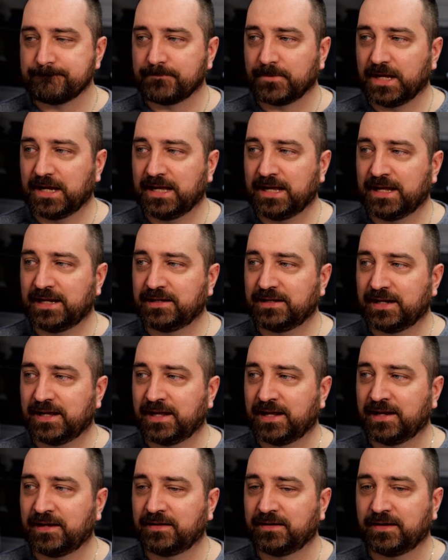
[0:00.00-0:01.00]
And
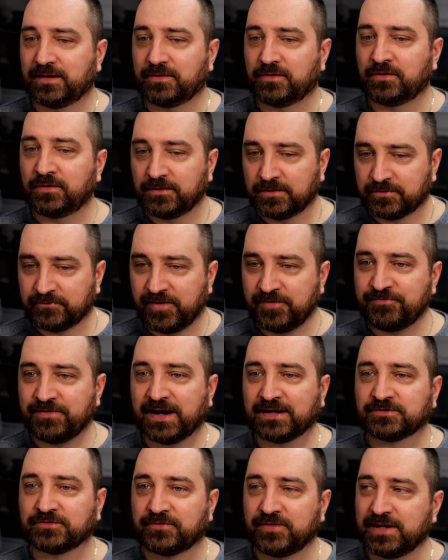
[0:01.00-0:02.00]
all
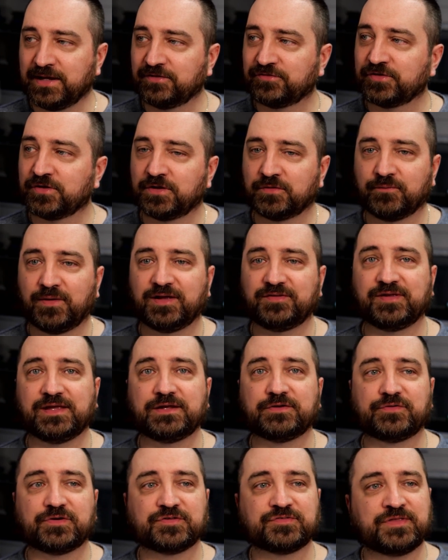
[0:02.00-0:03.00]
refactoring is always
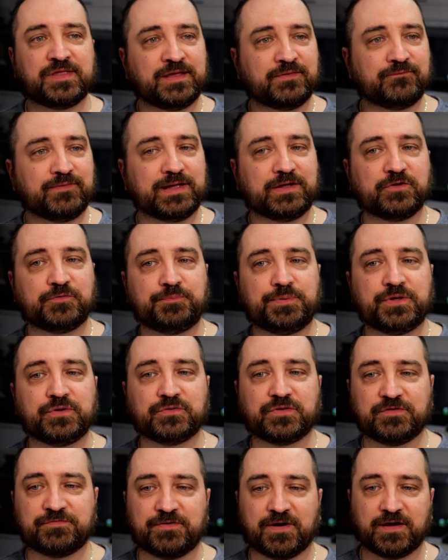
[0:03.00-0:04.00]
interesting. We could
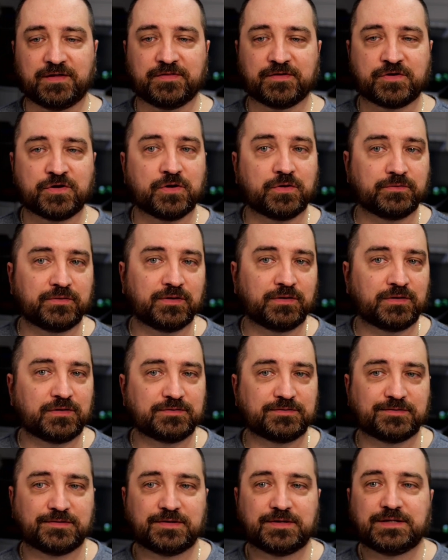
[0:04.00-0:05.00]
beautify the code a
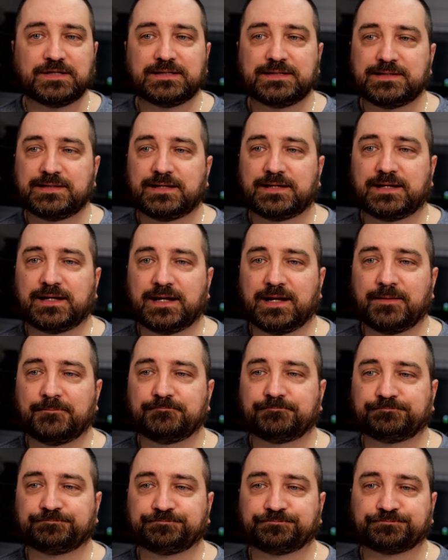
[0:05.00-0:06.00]
lot.
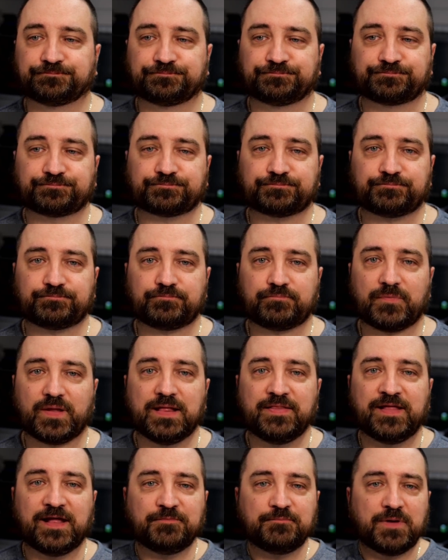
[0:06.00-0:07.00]

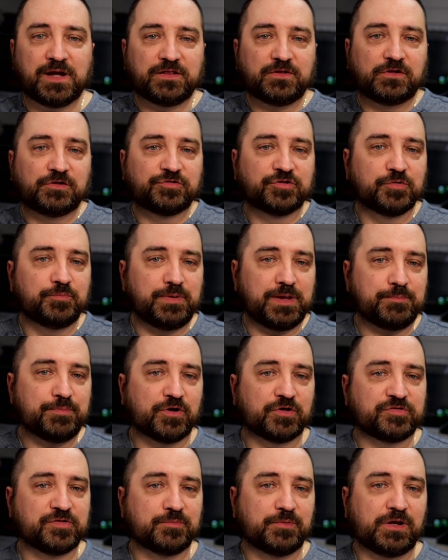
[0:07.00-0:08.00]
That might also be
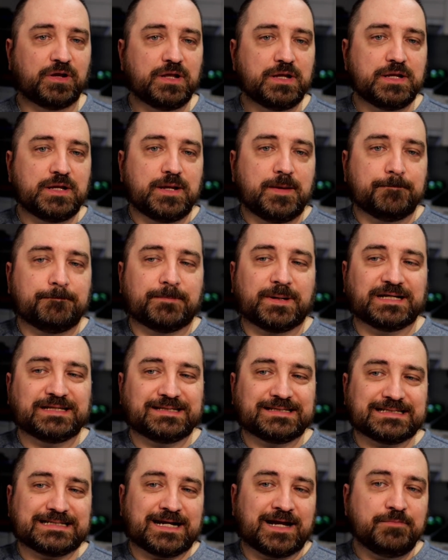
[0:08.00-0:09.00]
possible. But
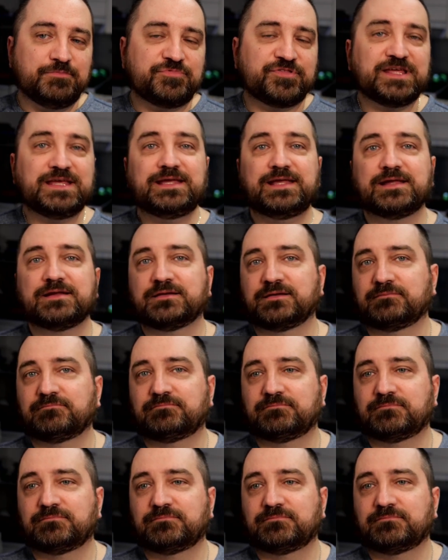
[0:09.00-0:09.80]
I'm thinking,